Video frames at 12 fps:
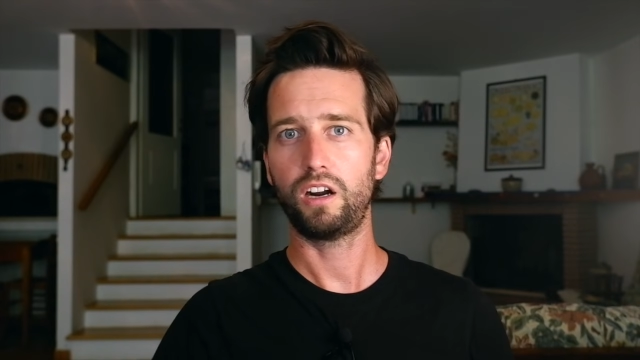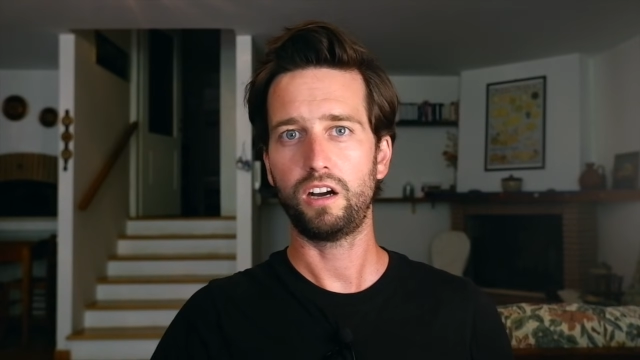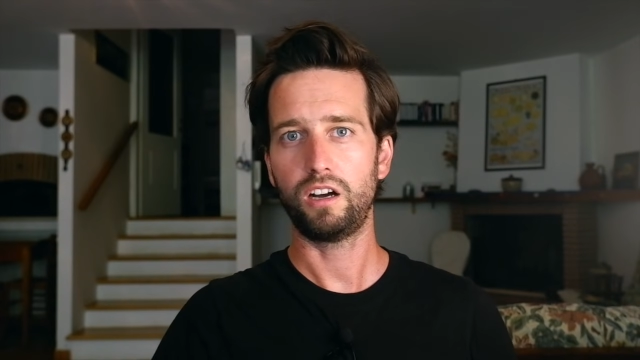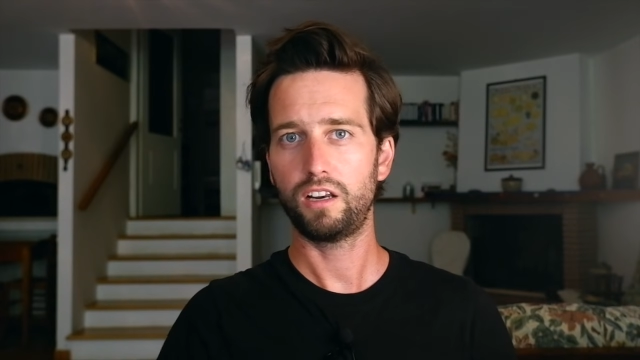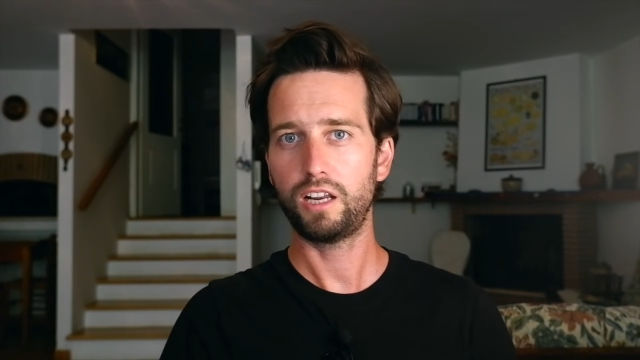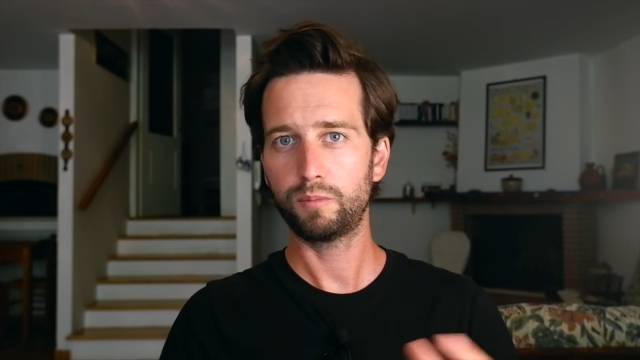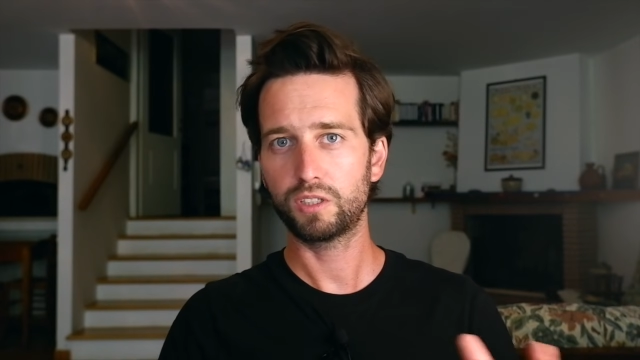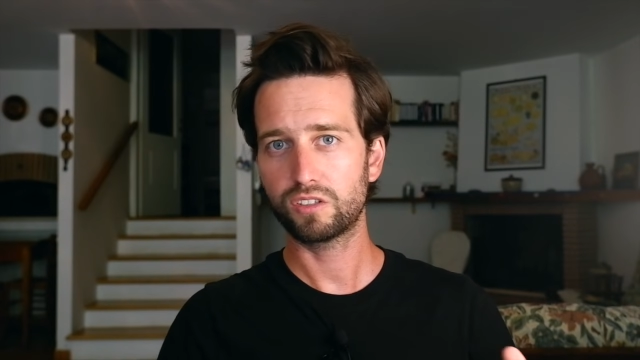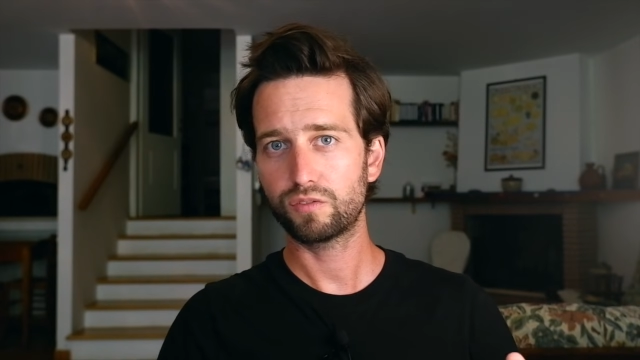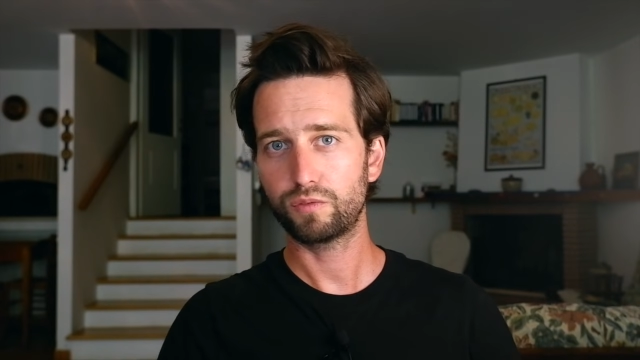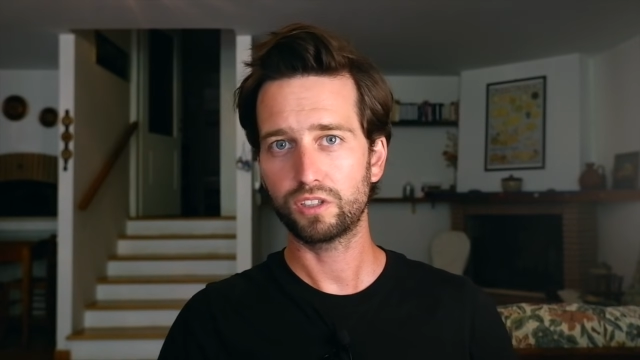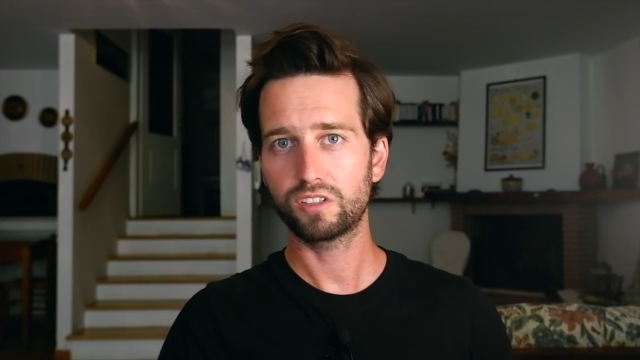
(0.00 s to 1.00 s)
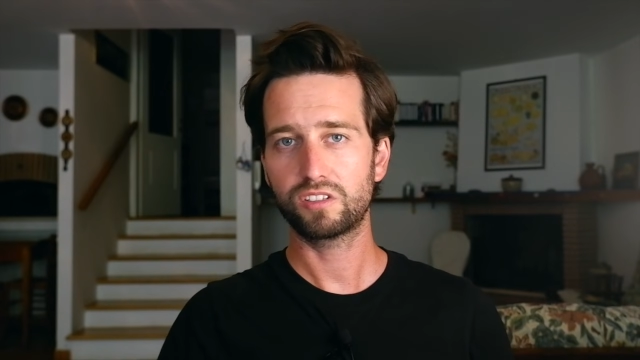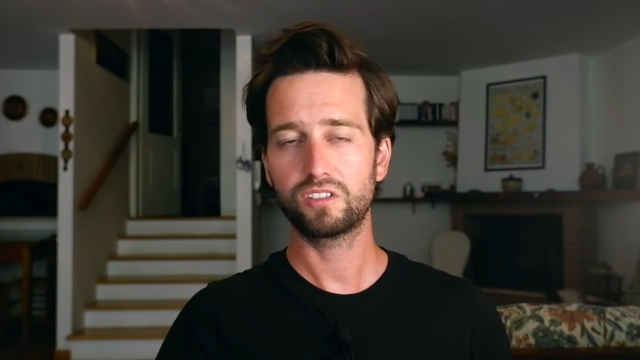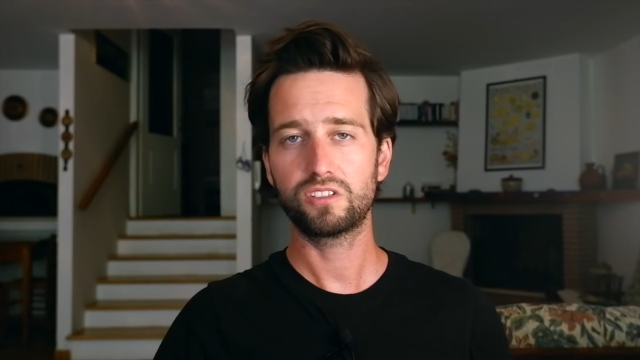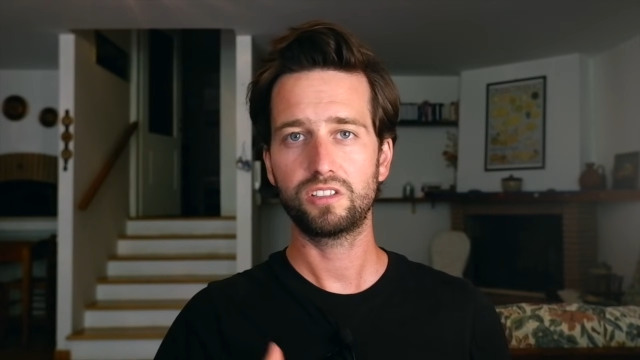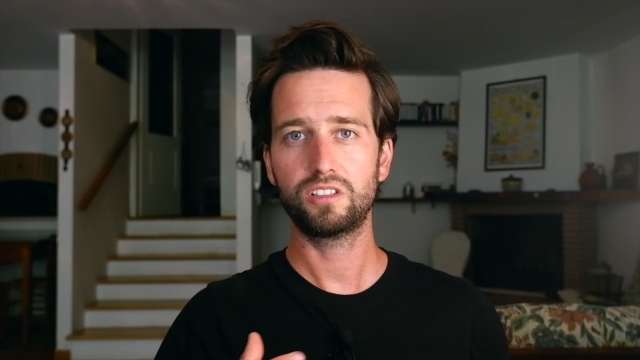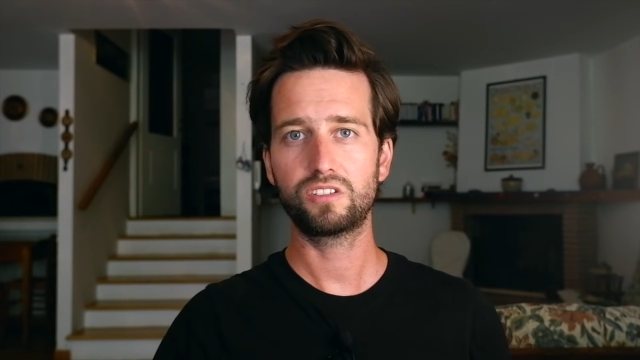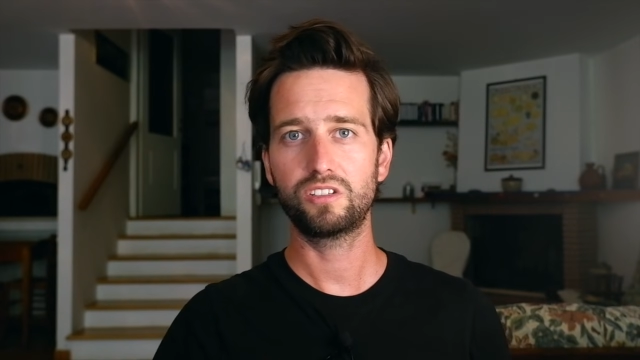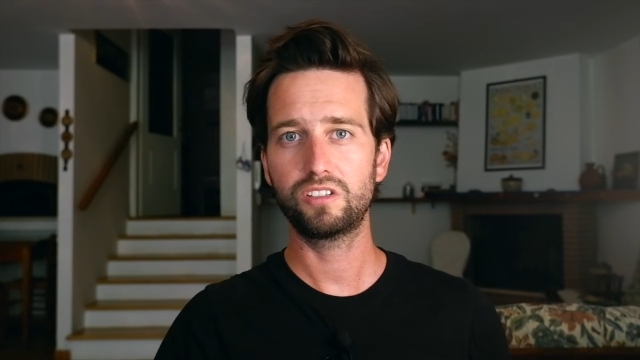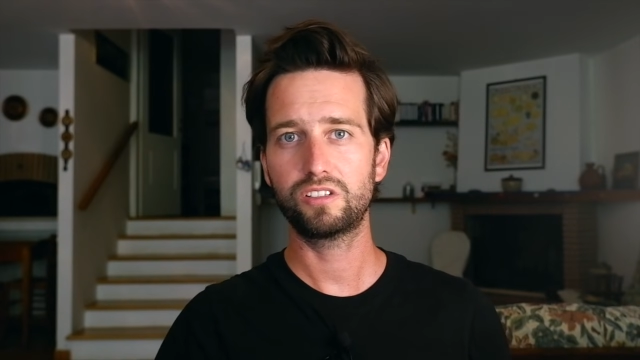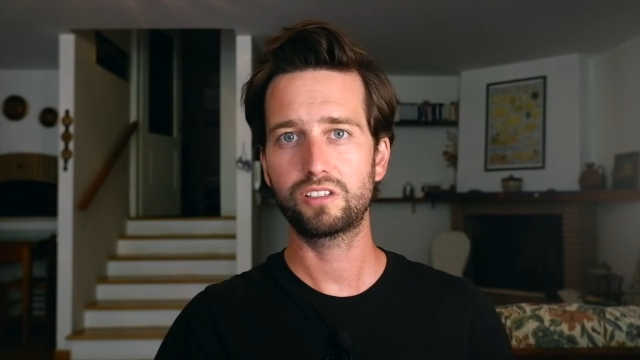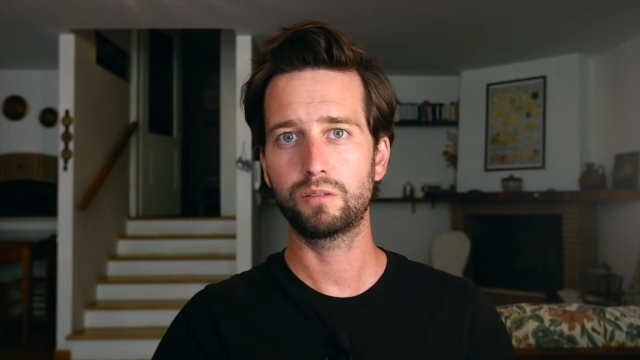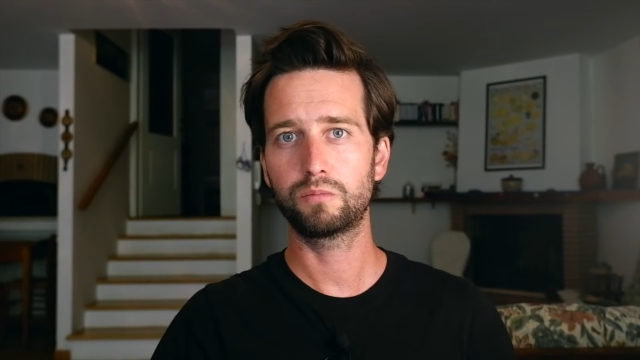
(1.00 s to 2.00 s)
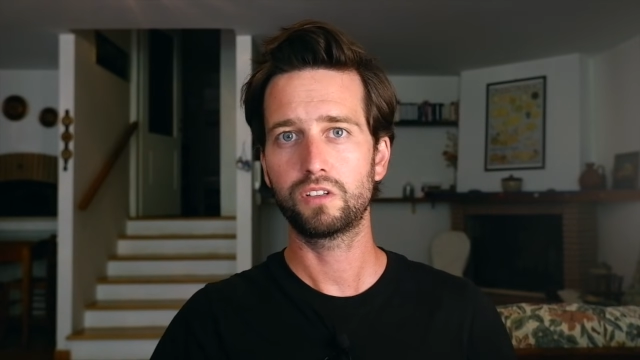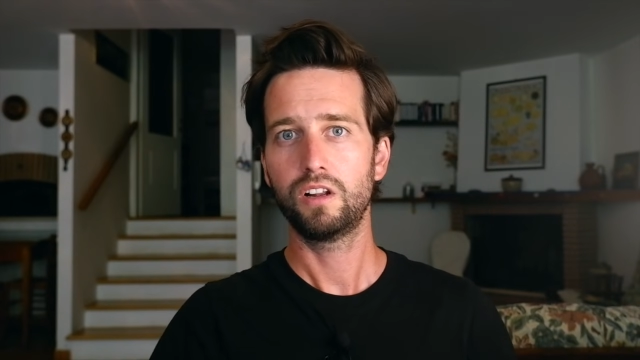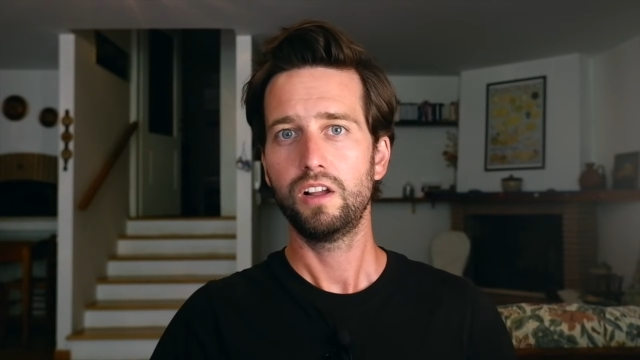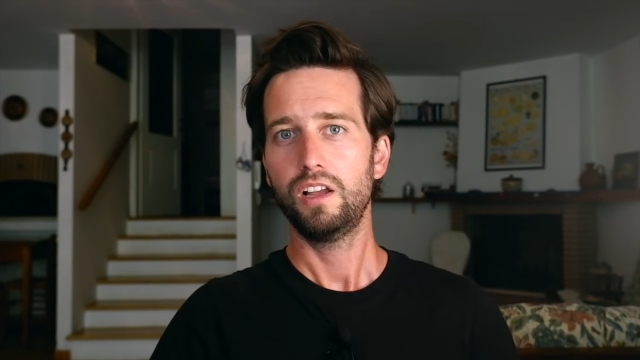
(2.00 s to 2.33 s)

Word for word: are lemons, for instance, in the system,